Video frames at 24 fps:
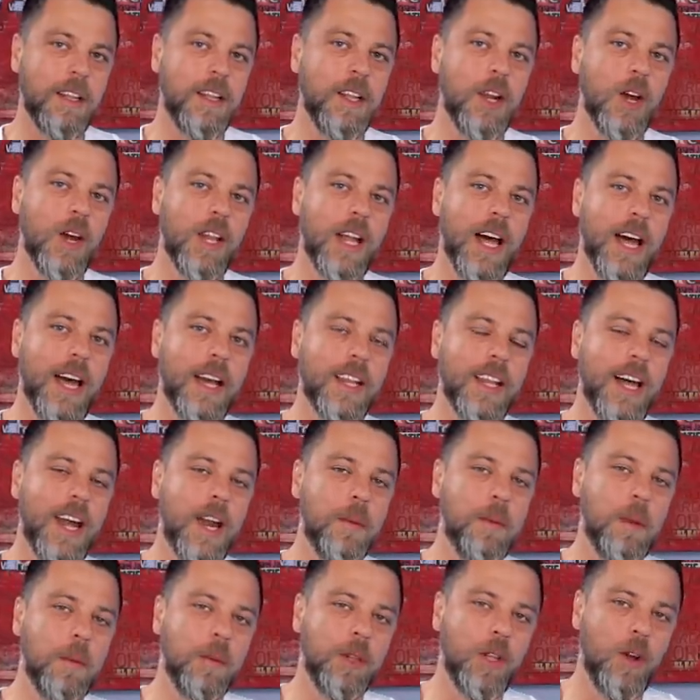You know, a lot, a lot
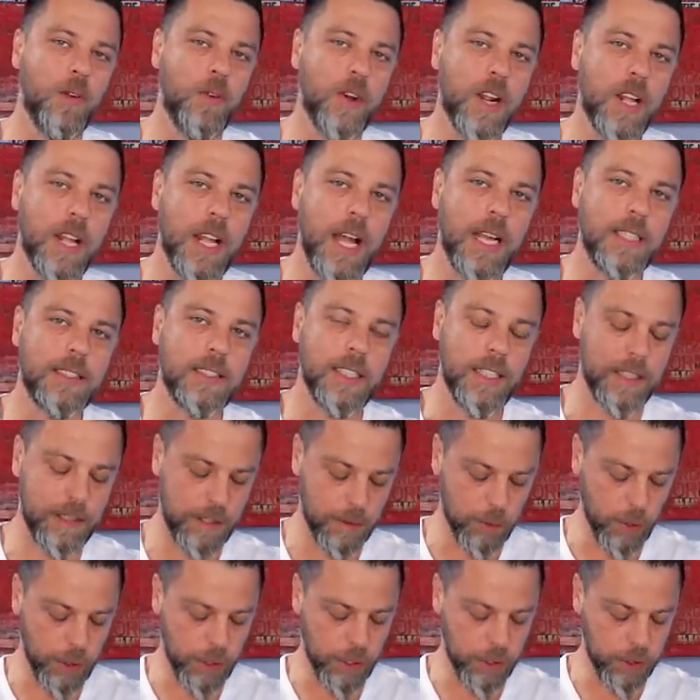of people don't realize that
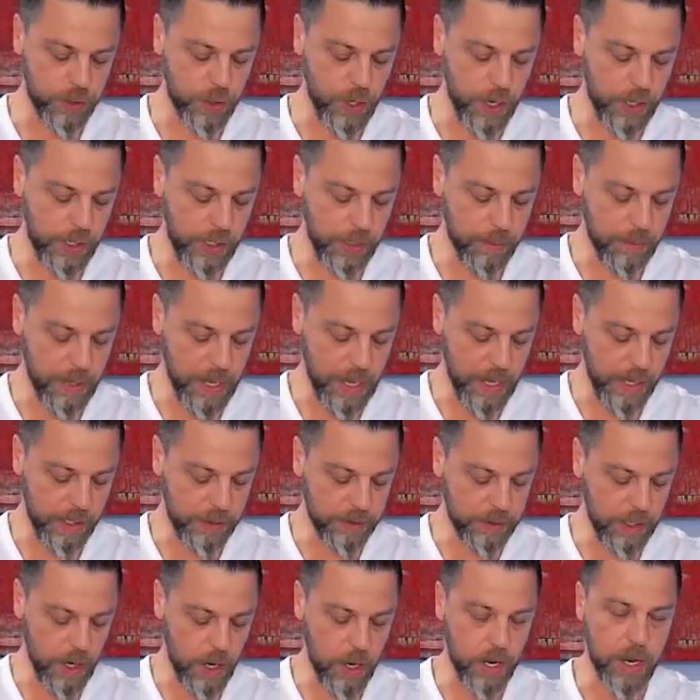what you're talking about
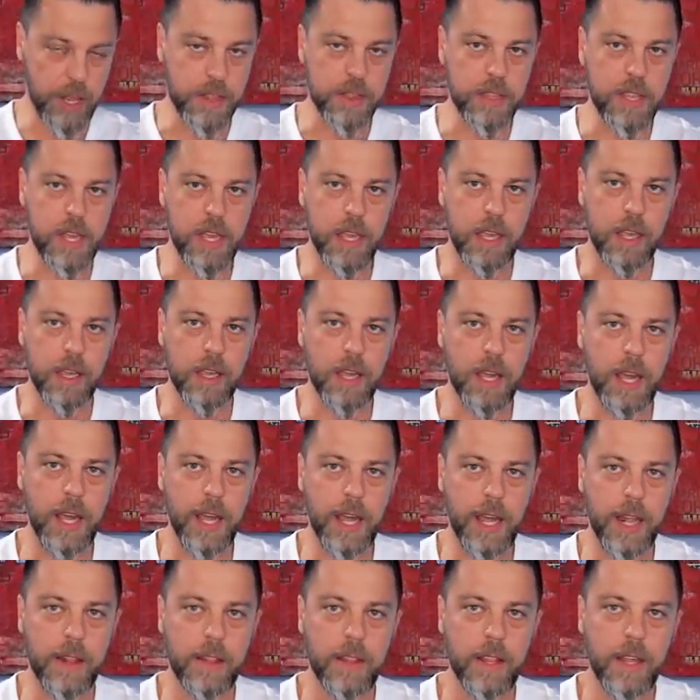is R and D.
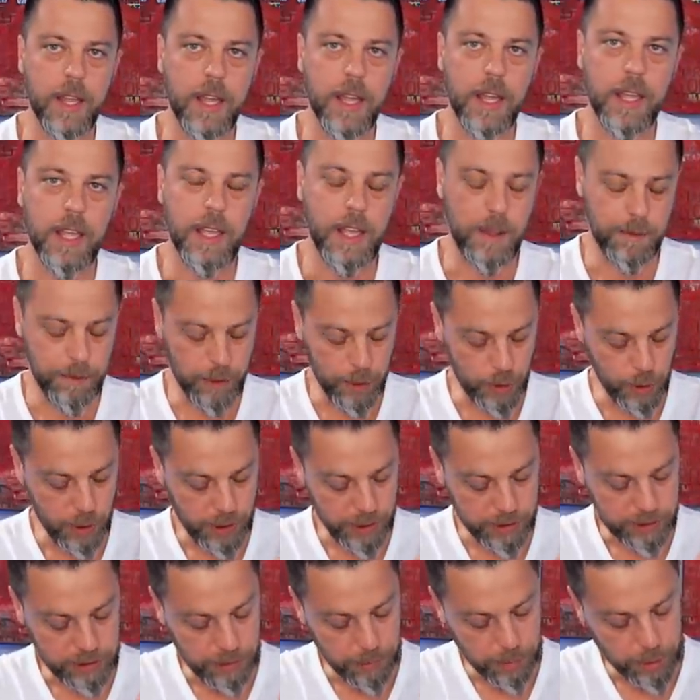And if you
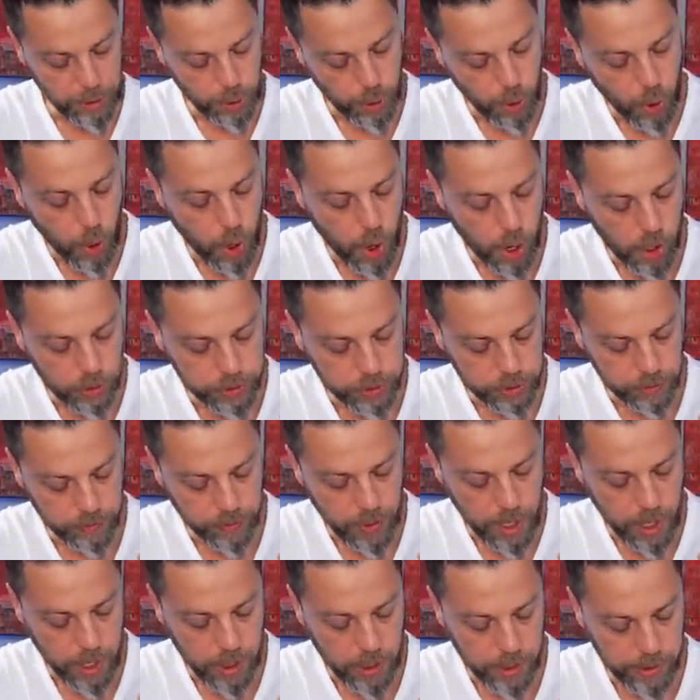look at some of the costs of
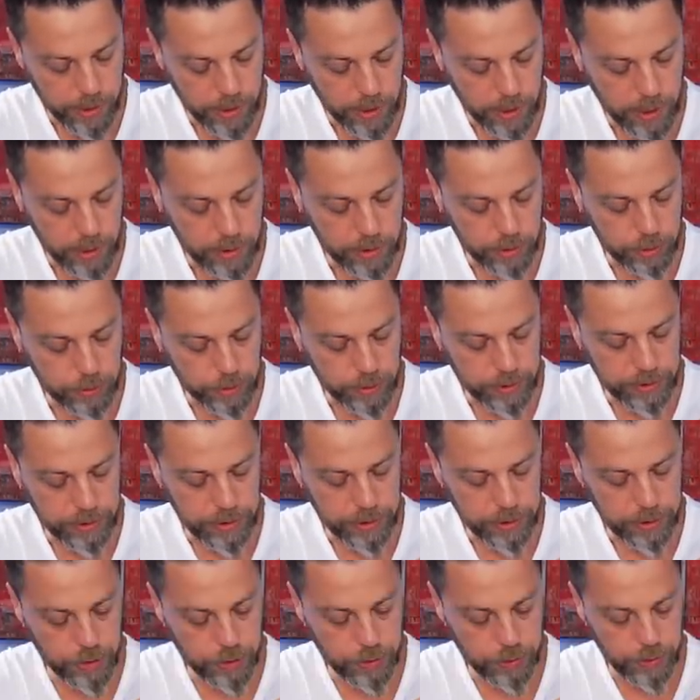R and D in the Swiss
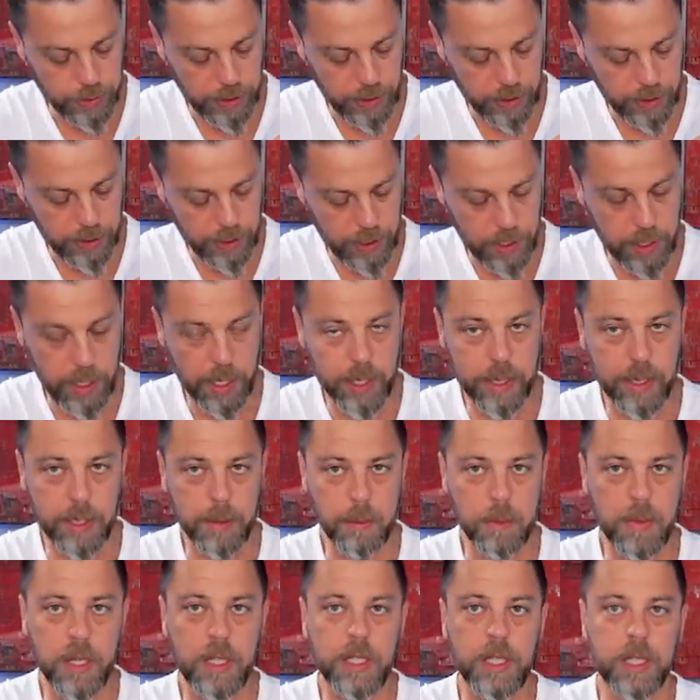industry, they're in
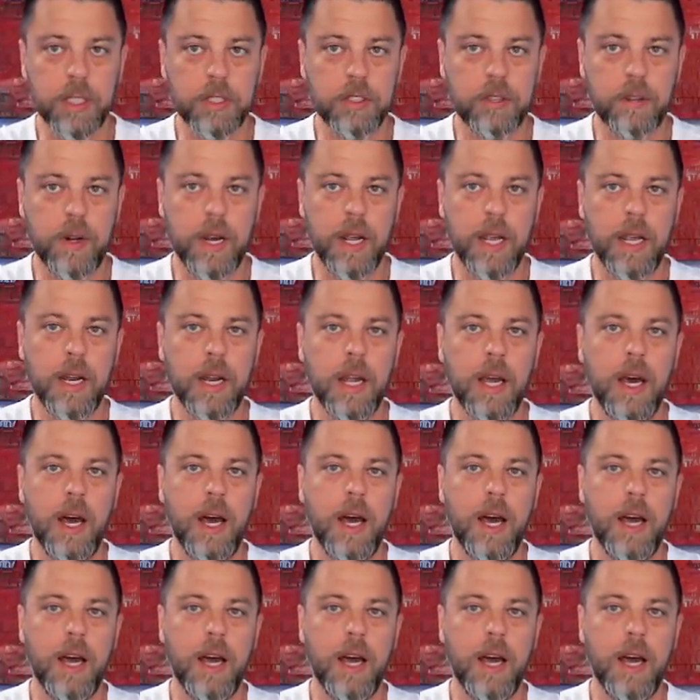the millions, right?